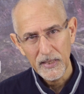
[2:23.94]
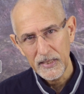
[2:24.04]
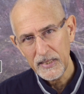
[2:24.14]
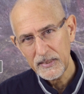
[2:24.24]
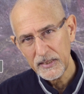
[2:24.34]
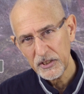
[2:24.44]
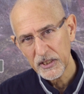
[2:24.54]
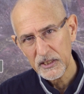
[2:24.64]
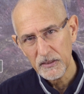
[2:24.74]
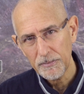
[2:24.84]
Eating
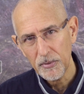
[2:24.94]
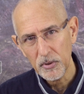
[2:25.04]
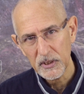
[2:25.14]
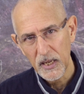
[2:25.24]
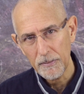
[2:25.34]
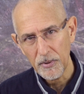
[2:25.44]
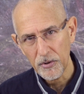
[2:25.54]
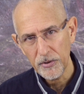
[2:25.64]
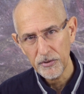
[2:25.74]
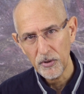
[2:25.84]
just supports our
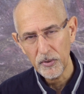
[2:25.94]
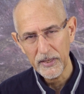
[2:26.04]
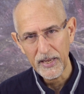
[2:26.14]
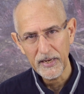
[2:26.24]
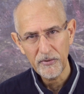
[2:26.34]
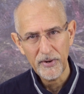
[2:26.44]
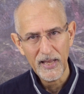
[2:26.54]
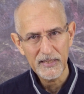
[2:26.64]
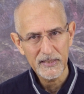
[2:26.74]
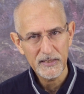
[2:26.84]
borrowed organic
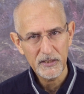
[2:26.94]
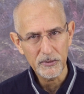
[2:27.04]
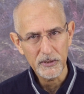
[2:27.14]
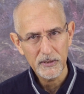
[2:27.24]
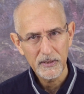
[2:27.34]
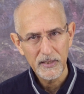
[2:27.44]
reality suit.